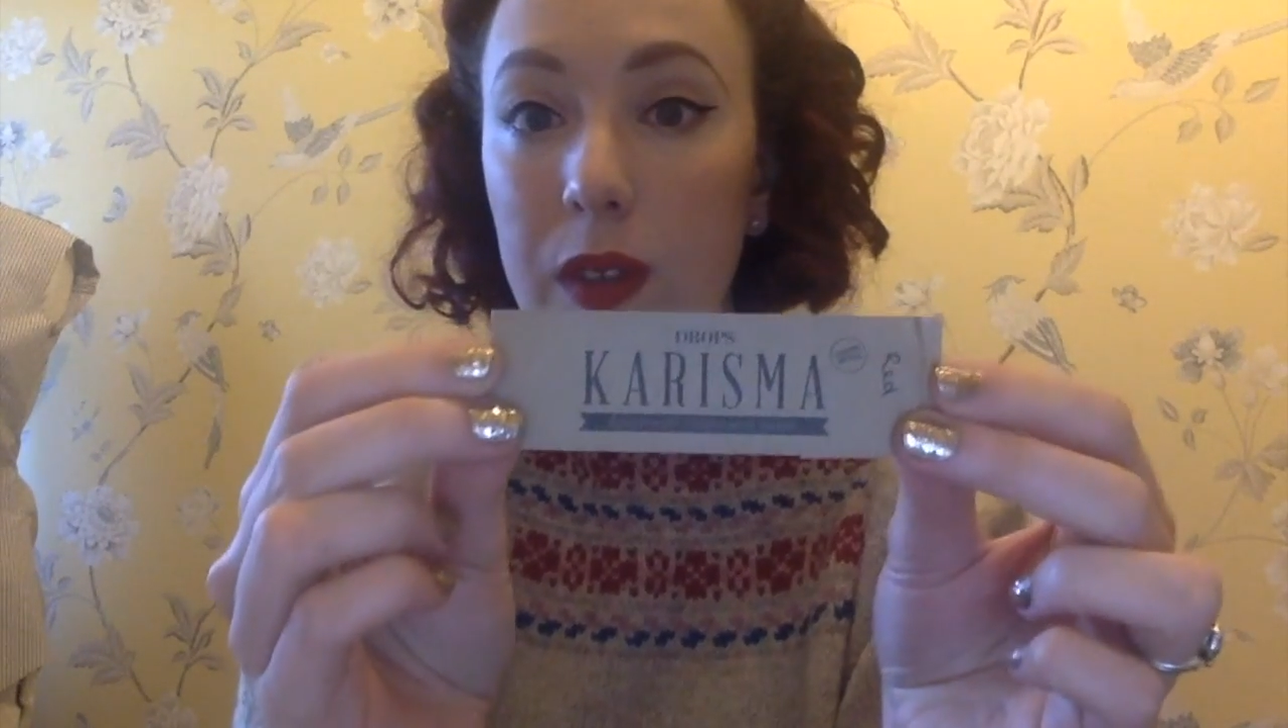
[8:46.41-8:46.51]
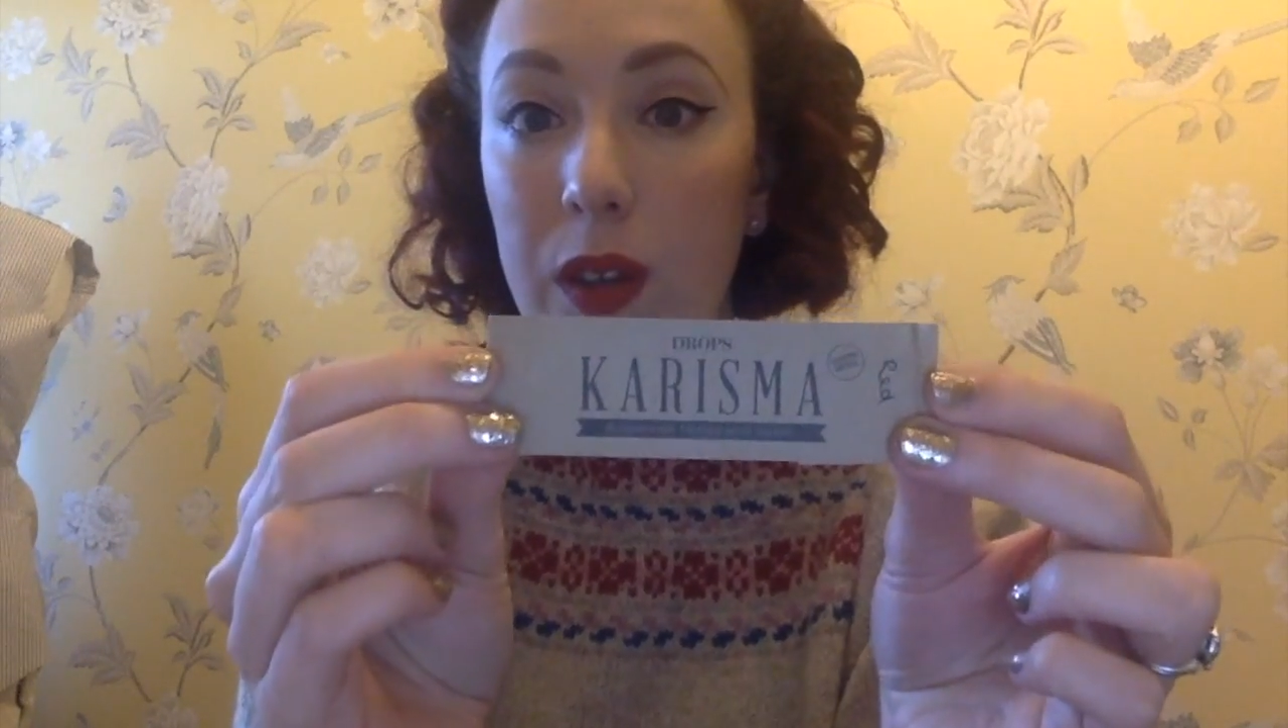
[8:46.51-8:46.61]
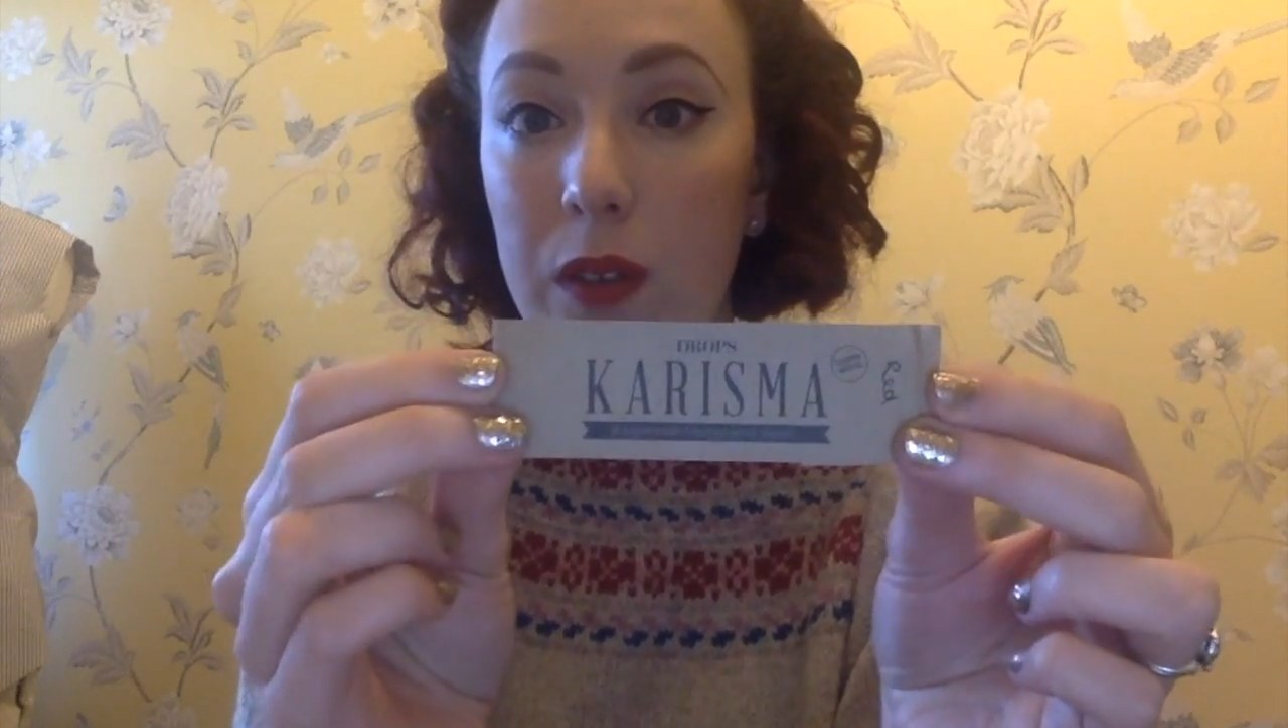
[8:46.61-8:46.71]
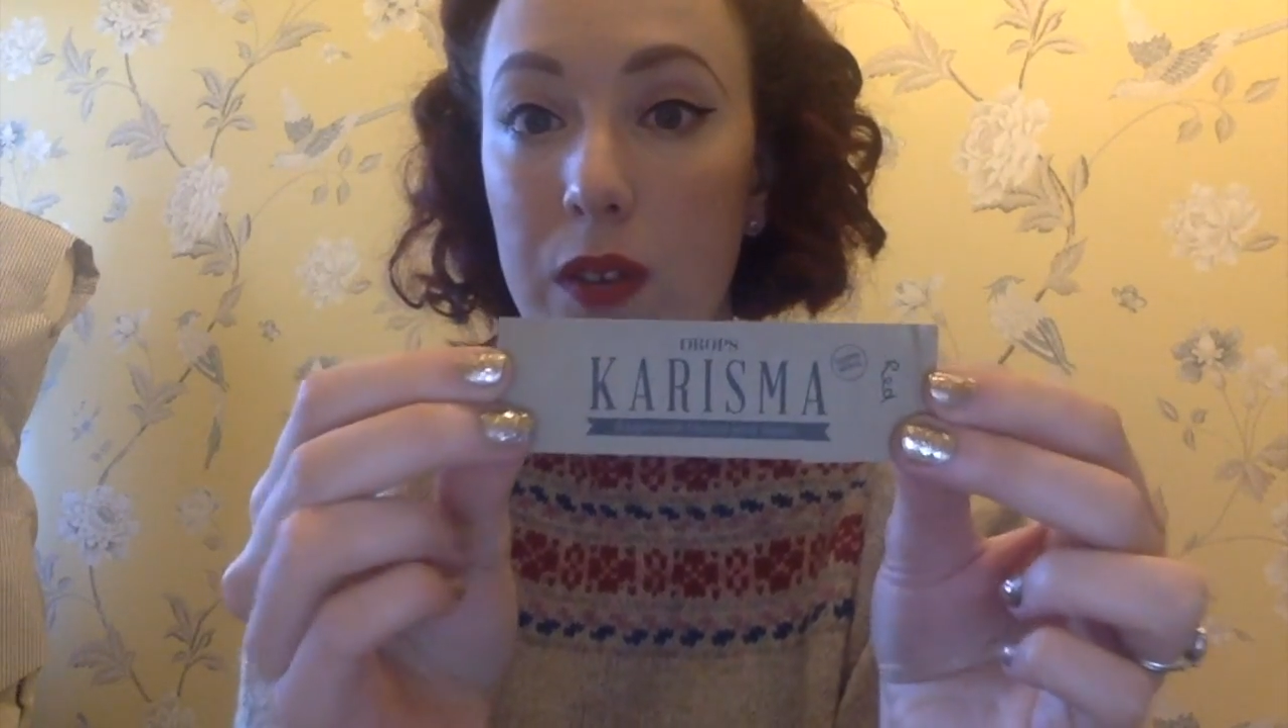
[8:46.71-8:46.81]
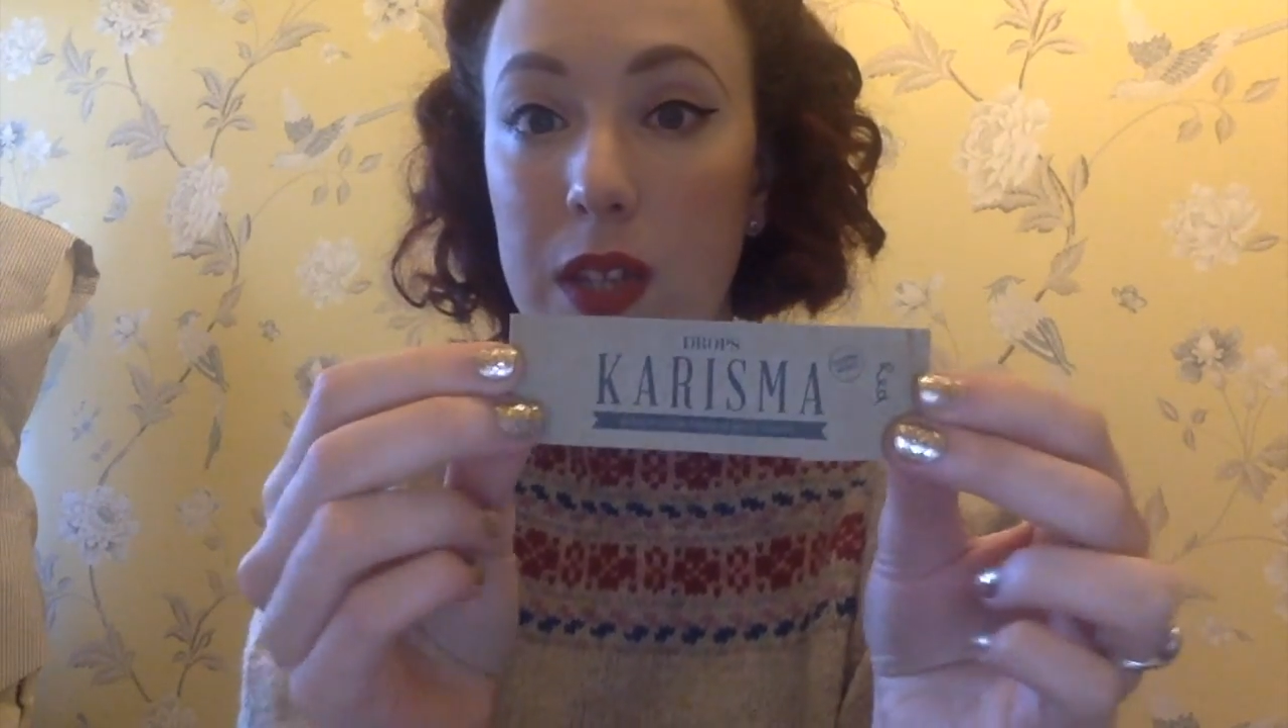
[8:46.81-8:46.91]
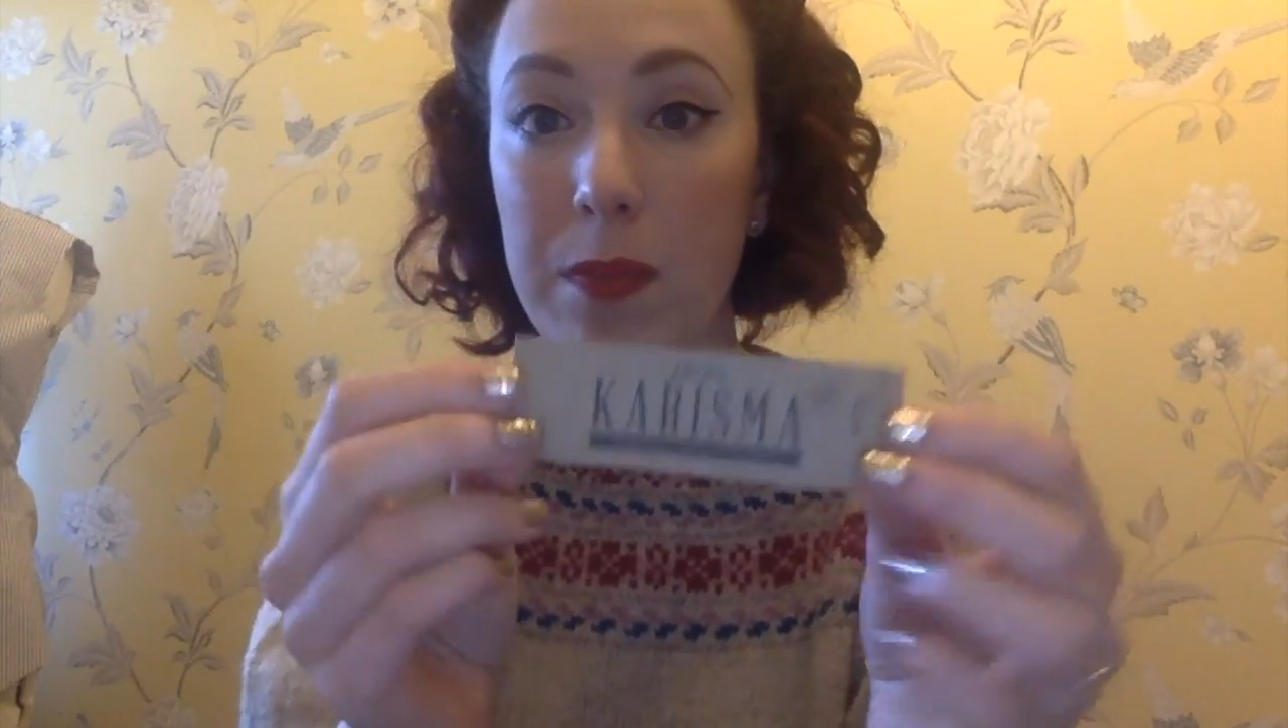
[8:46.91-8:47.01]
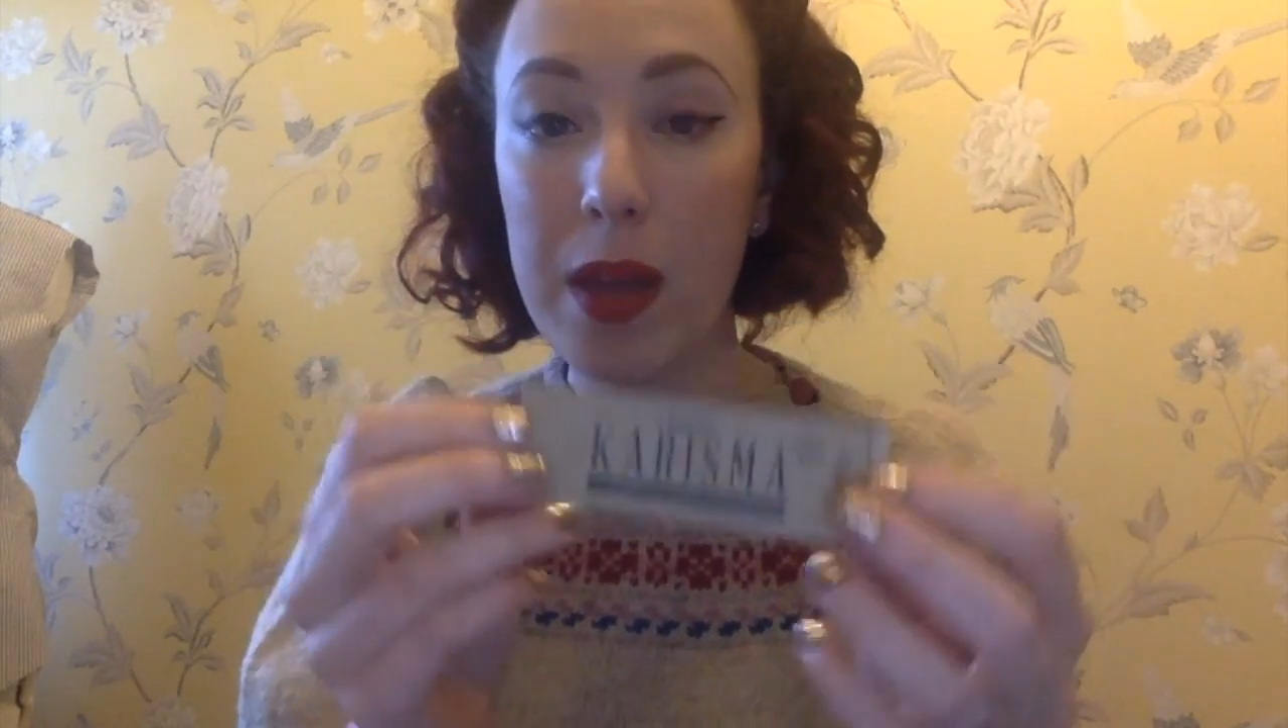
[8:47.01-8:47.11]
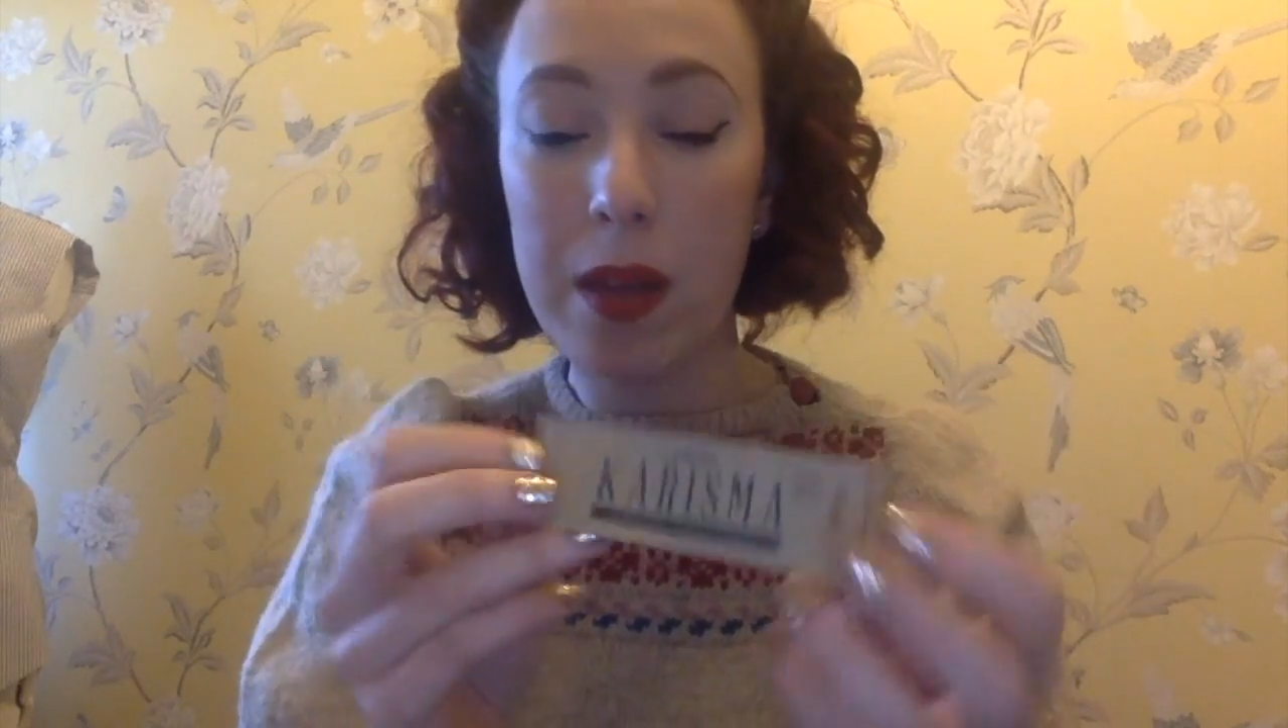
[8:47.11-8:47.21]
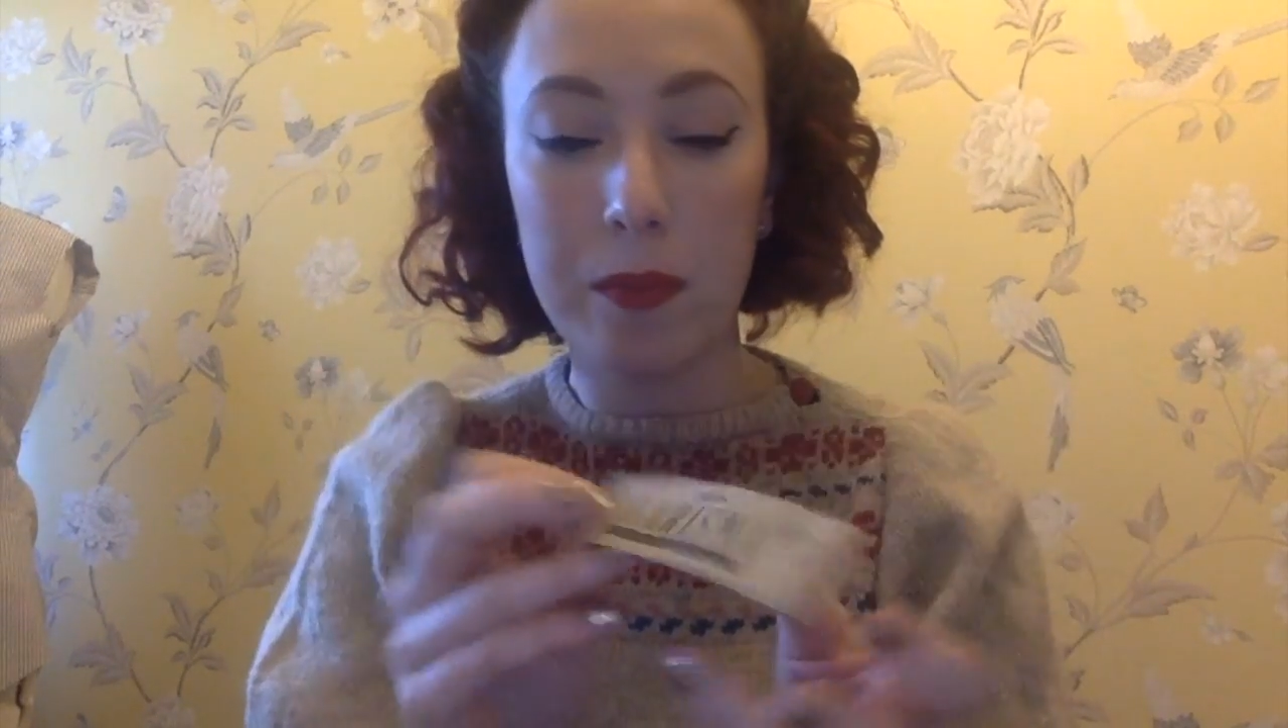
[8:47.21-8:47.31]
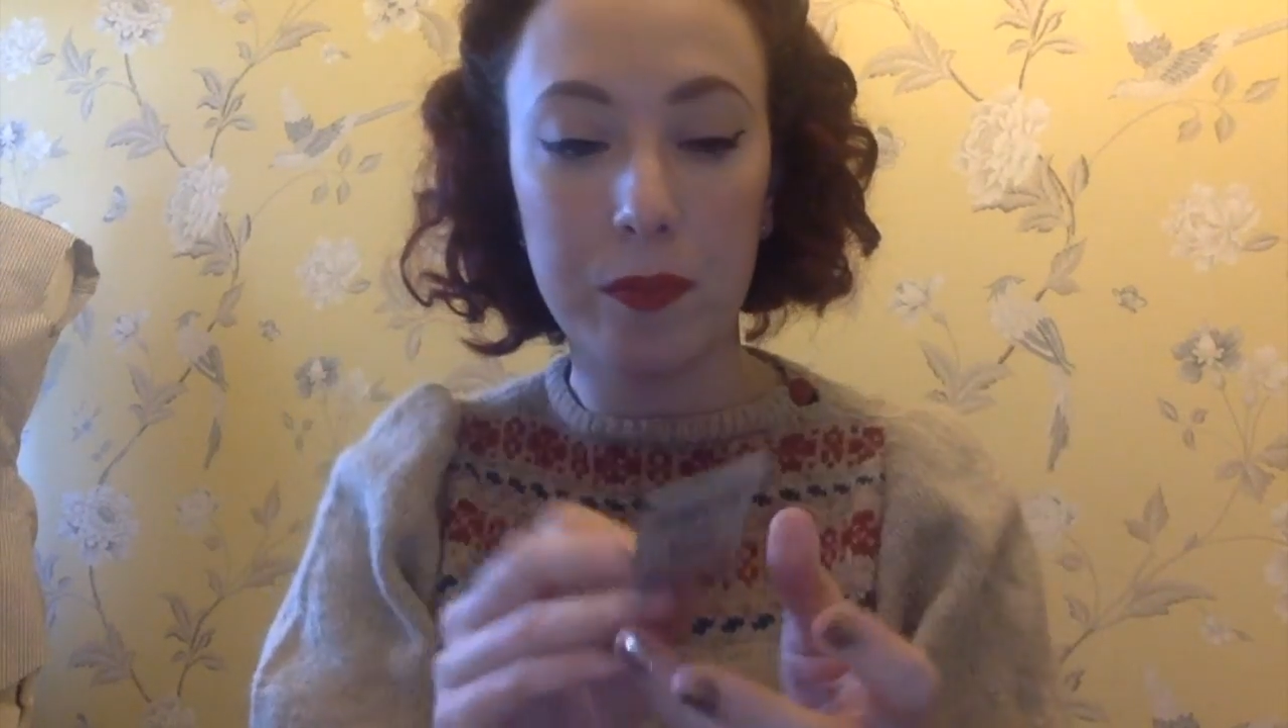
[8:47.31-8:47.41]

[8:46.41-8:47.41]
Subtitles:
Charisma